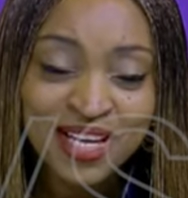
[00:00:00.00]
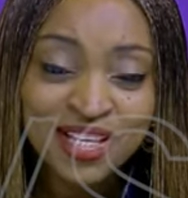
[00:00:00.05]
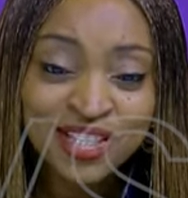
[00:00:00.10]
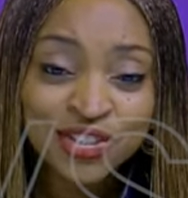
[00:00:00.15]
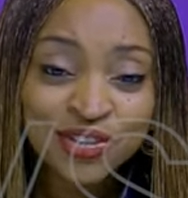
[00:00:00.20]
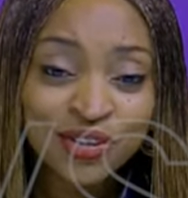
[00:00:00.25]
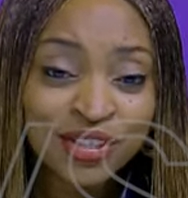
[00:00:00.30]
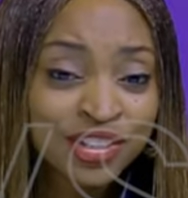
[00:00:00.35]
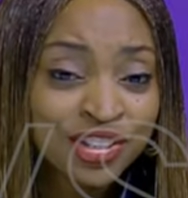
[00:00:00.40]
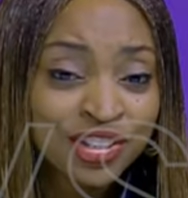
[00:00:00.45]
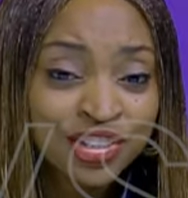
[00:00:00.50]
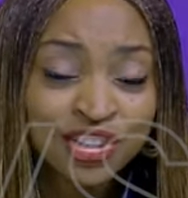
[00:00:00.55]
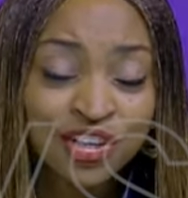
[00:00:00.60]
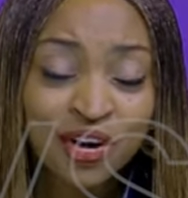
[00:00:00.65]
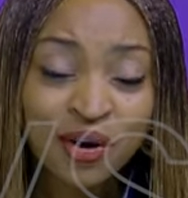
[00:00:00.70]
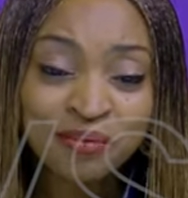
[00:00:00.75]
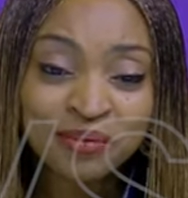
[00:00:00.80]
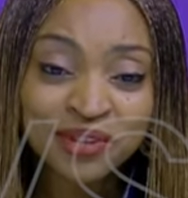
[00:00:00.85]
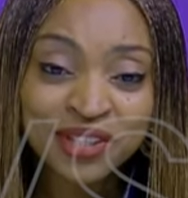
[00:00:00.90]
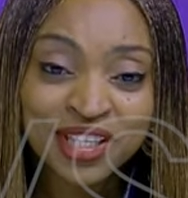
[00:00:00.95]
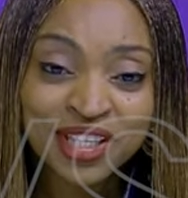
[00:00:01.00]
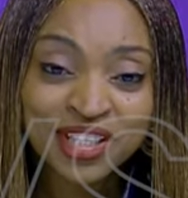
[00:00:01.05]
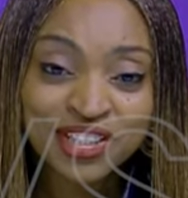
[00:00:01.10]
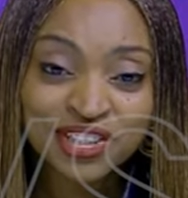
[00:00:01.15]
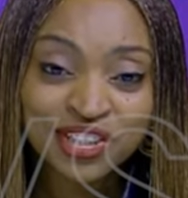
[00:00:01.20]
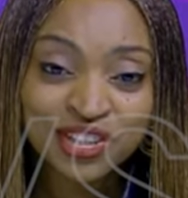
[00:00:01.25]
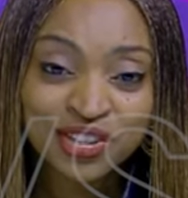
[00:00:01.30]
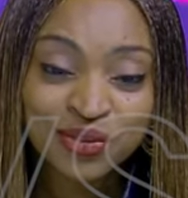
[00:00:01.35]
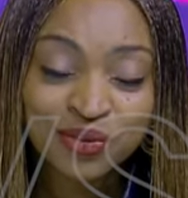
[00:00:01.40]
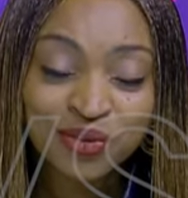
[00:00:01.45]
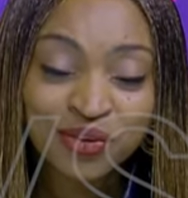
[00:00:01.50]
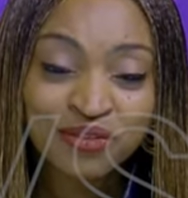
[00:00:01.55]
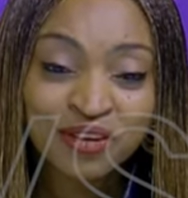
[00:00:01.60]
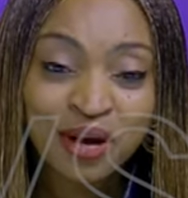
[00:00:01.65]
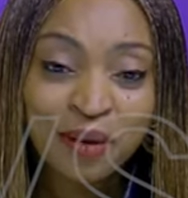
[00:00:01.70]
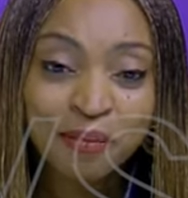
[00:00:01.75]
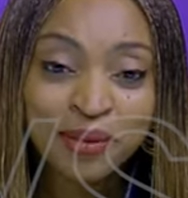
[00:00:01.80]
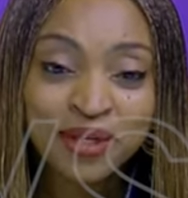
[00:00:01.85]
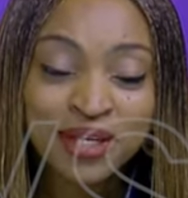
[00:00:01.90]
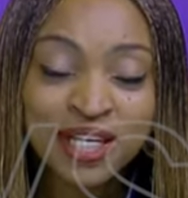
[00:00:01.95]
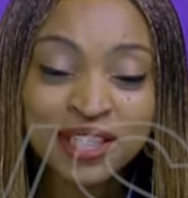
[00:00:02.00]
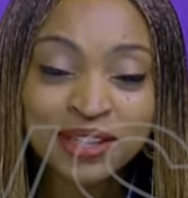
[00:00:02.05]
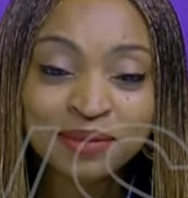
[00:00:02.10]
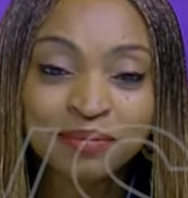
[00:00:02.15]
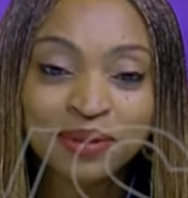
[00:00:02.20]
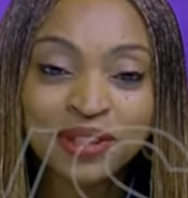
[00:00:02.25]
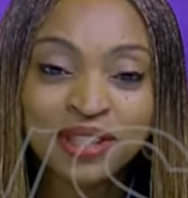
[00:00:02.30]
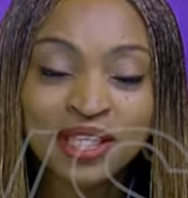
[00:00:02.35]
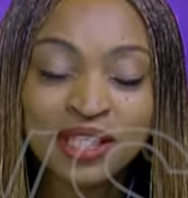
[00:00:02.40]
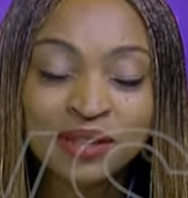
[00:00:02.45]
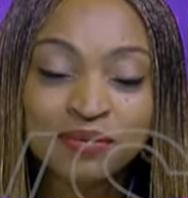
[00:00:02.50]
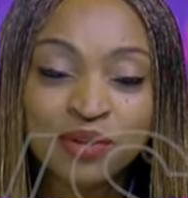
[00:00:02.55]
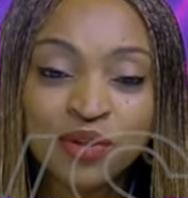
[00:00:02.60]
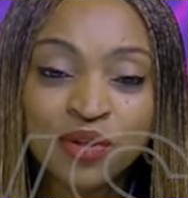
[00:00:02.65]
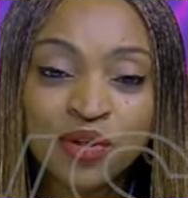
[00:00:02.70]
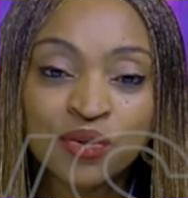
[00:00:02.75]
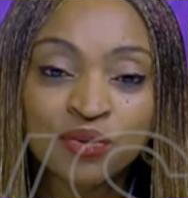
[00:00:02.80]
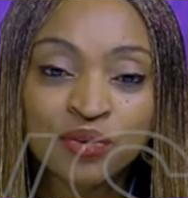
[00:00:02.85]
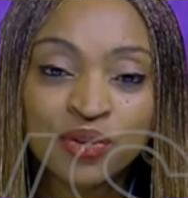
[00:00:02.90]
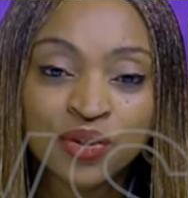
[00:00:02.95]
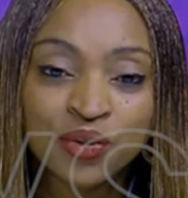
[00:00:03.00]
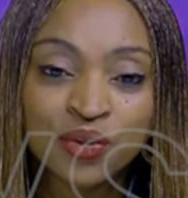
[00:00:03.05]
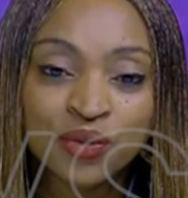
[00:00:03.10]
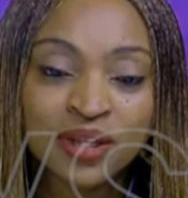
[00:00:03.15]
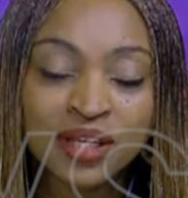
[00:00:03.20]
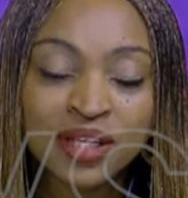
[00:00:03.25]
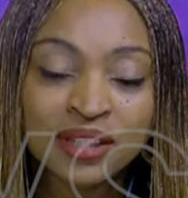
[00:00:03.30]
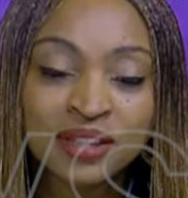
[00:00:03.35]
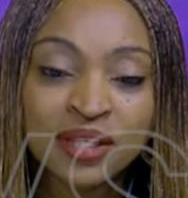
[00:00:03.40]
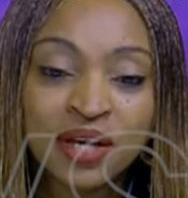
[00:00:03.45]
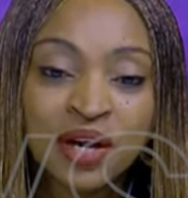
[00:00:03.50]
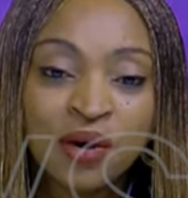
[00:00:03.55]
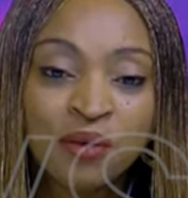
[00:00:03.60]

Strategic communication is one of our biggest pillars because we know that